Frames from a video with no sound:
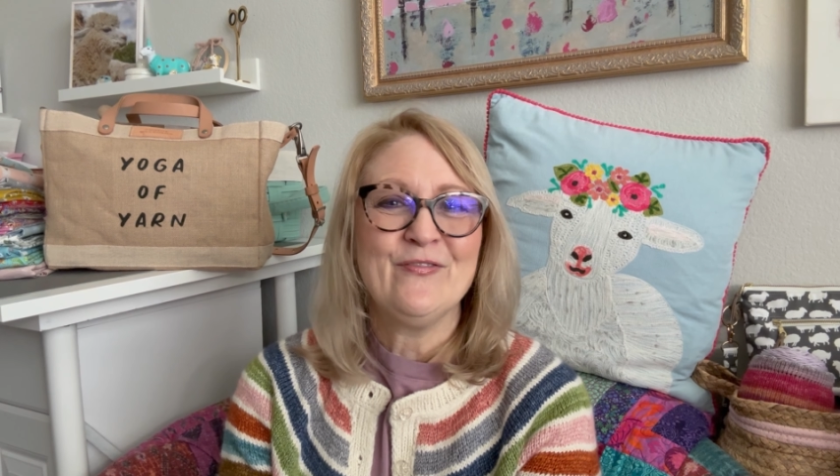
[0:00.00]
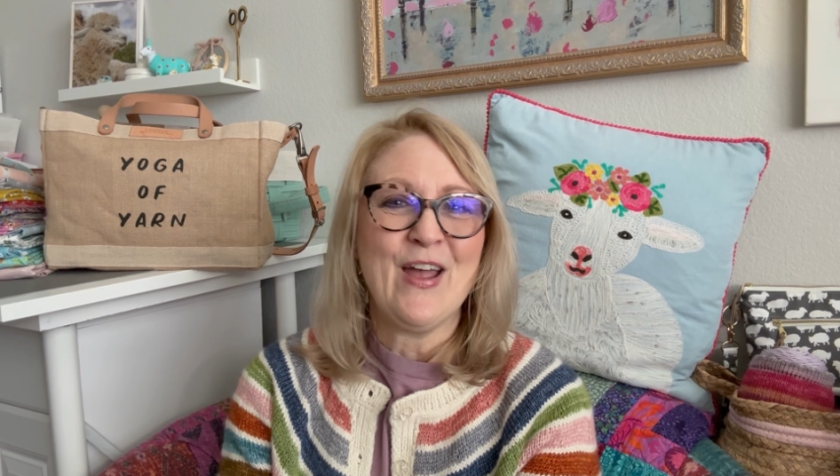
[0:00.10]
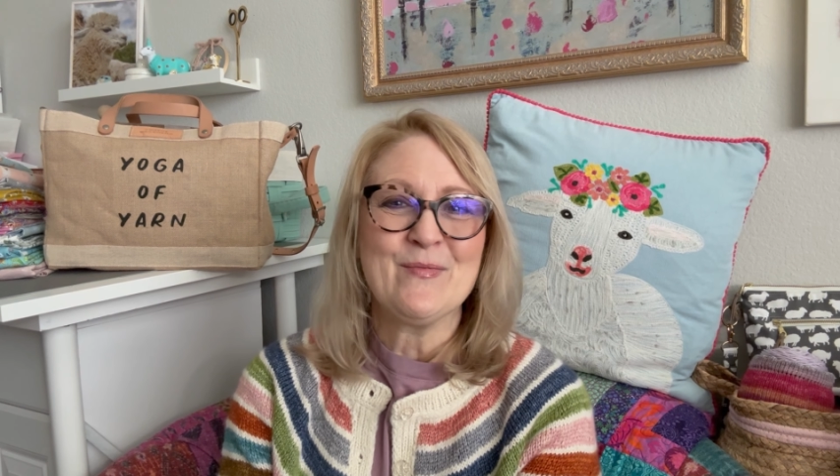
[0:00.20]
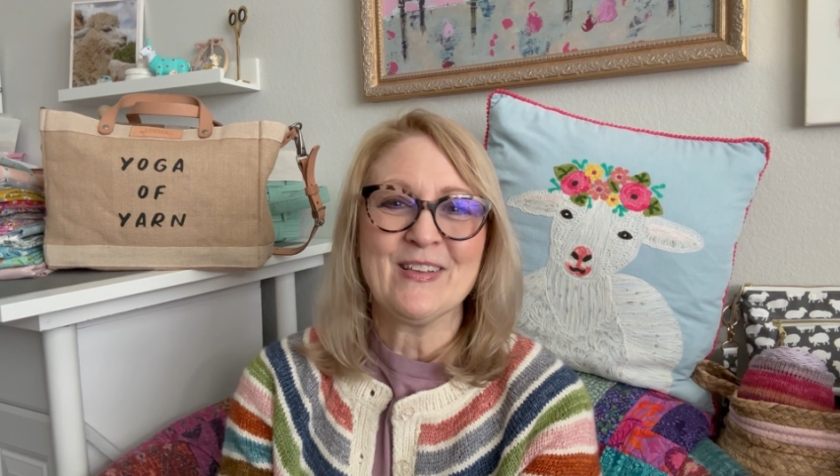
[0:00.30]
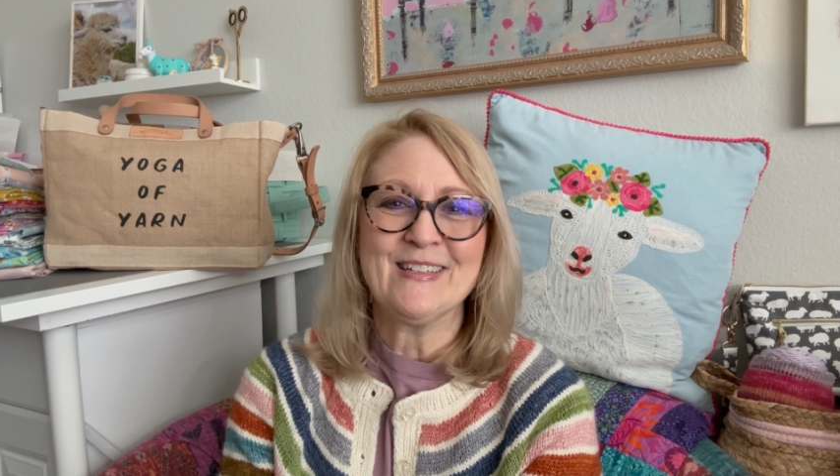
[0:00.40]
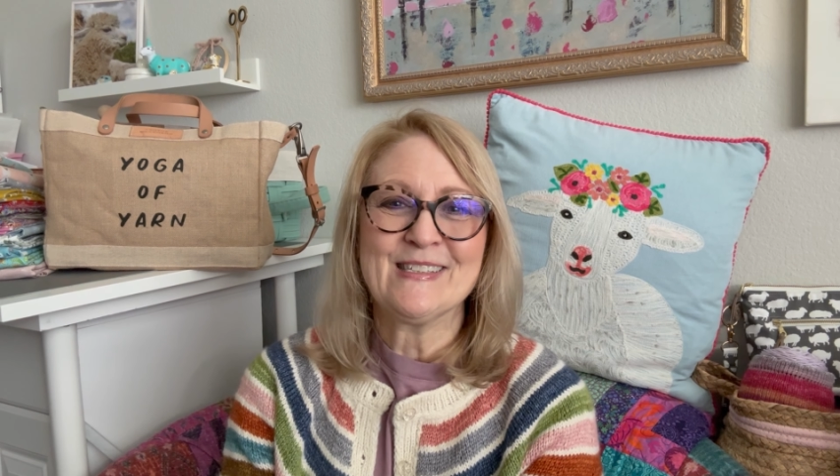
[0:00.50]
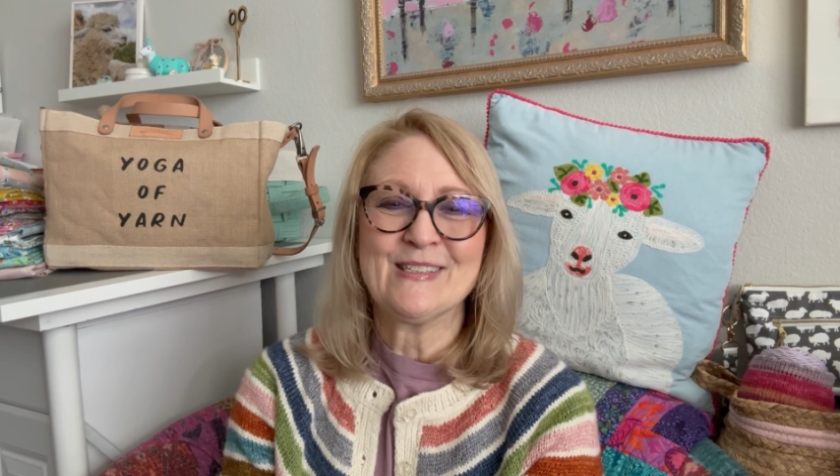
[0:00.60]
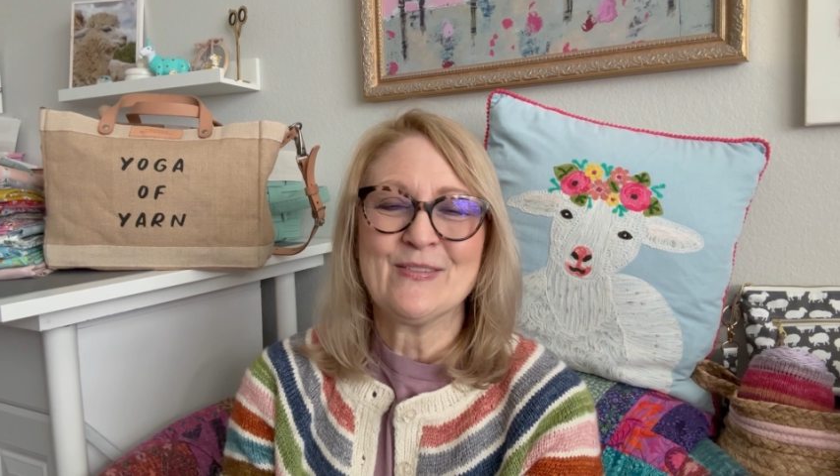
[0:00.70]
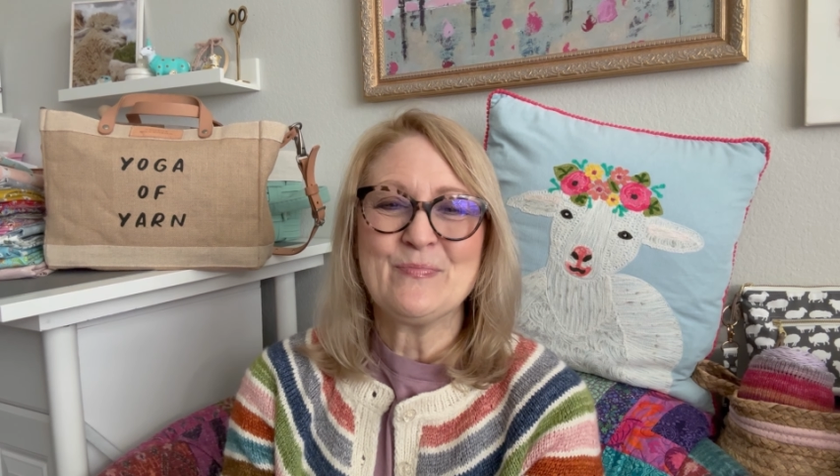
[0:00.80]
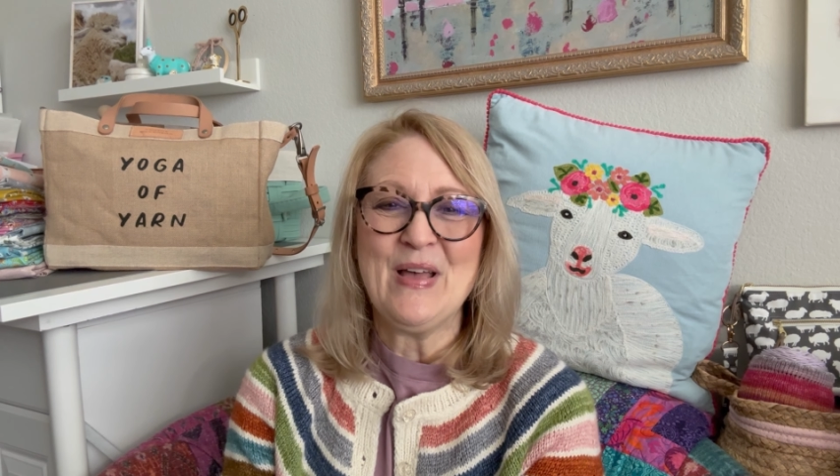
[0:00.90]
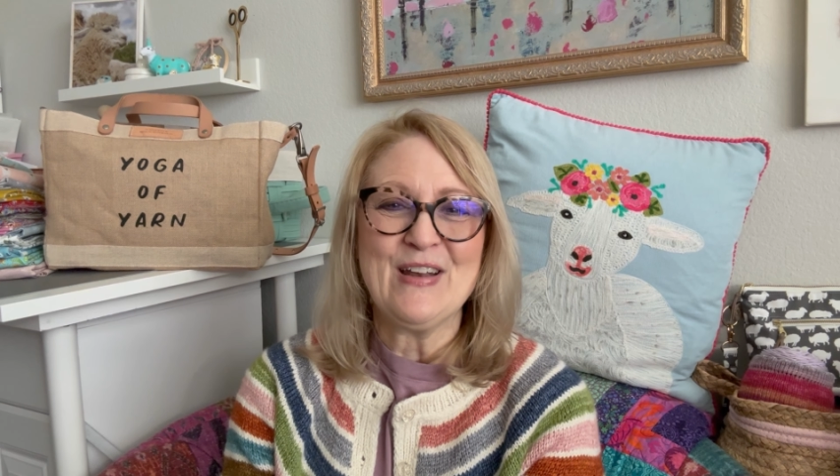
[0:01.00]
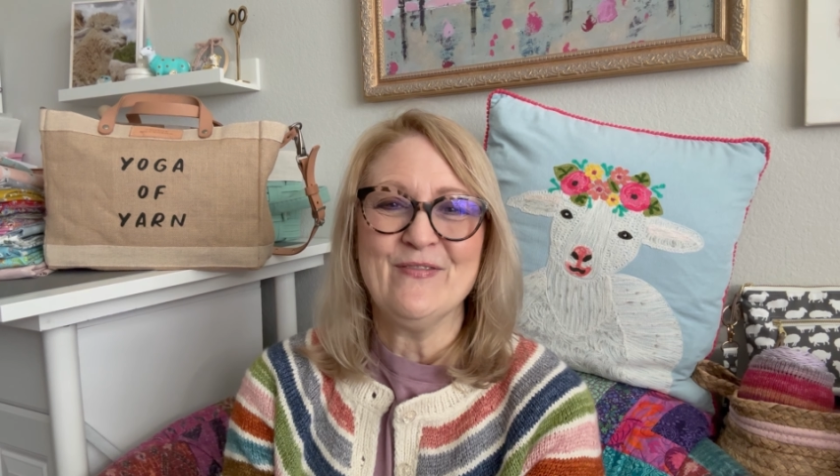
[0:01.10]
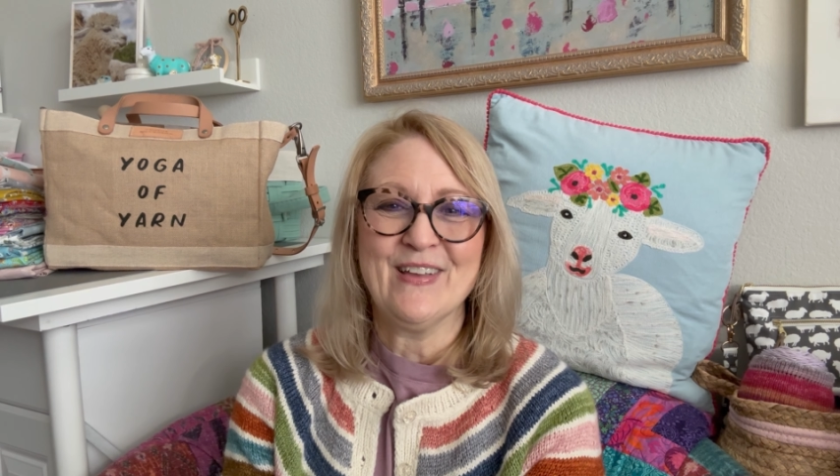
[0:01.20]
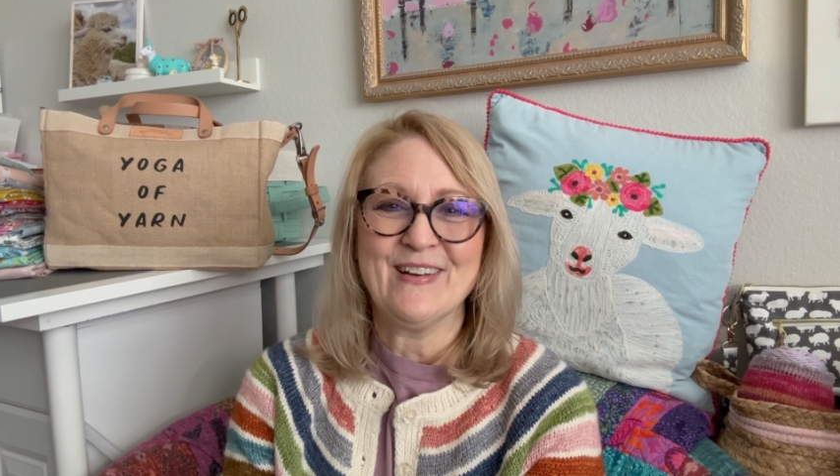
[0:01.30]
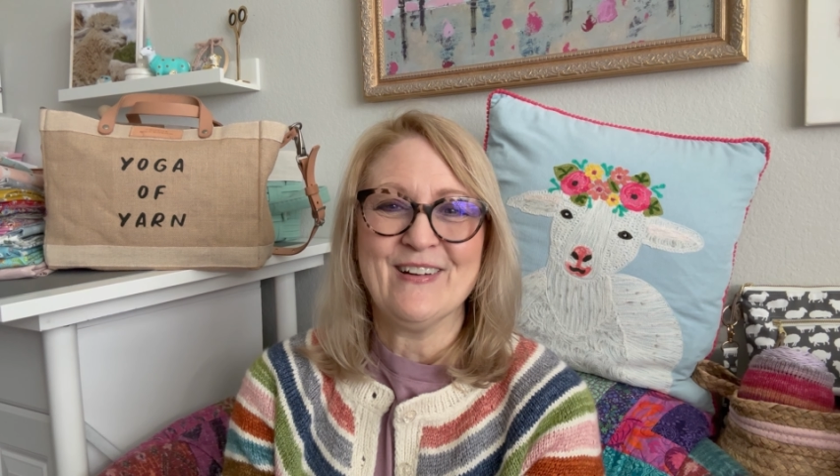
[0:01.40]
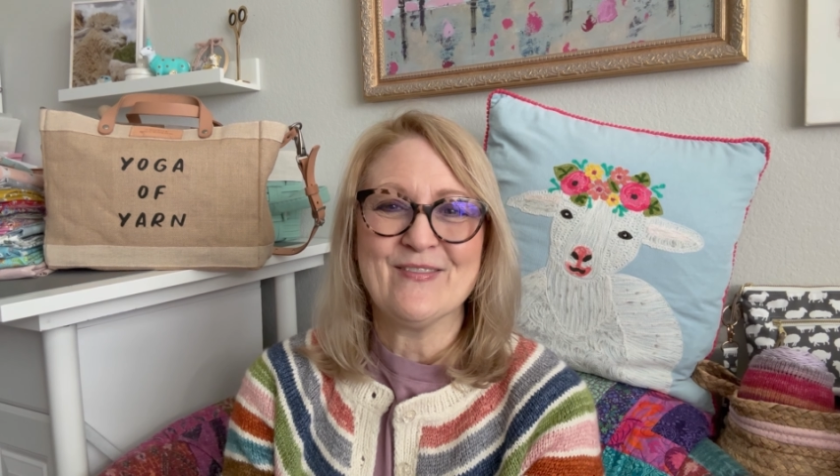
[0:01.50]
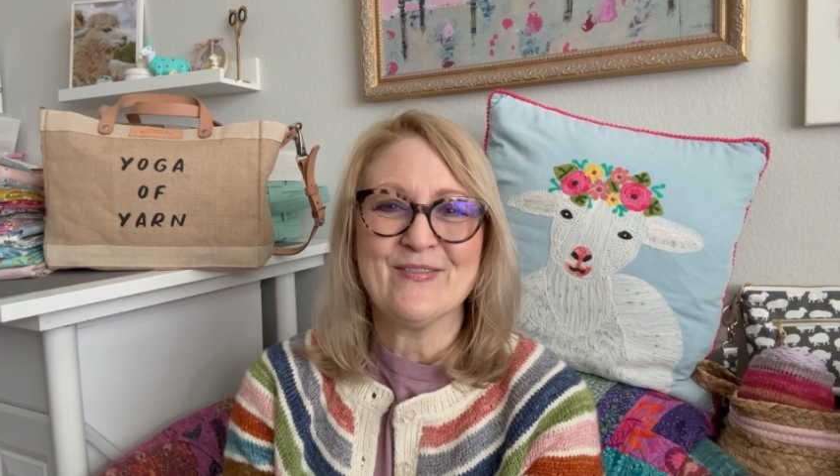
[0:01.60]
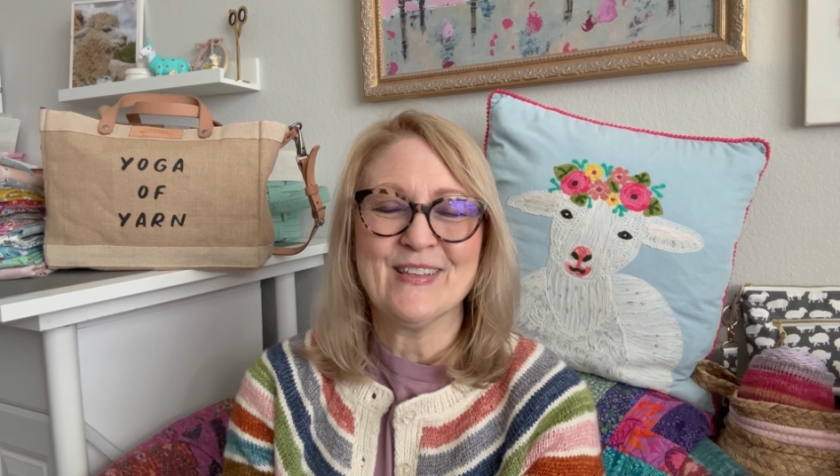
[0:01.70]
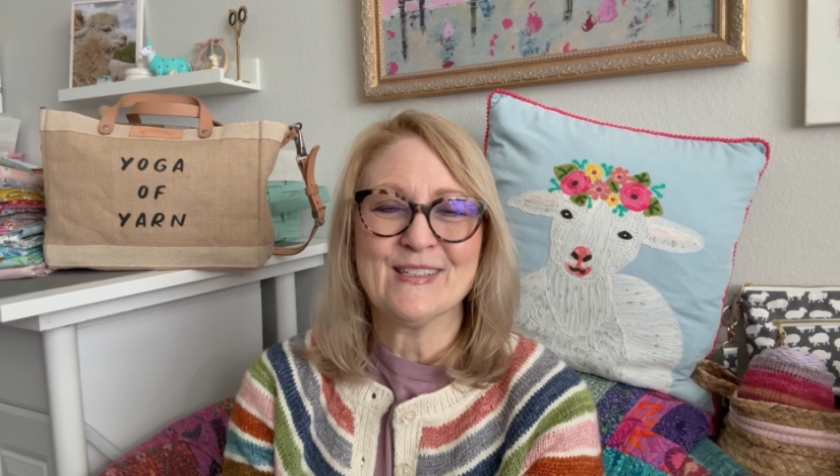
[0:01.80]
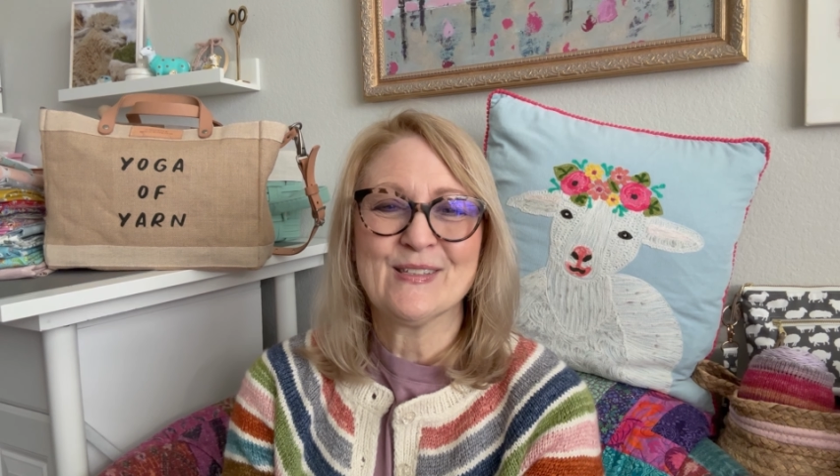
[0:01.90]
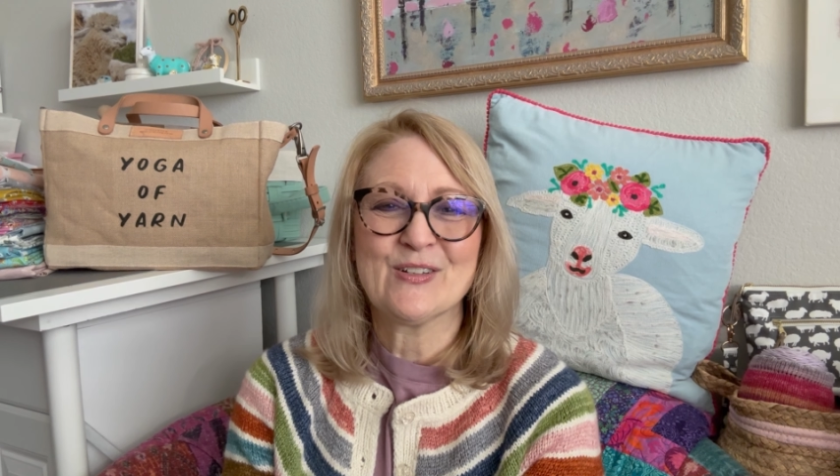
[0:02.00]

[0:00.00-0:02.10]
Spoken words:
fabulous benefit of this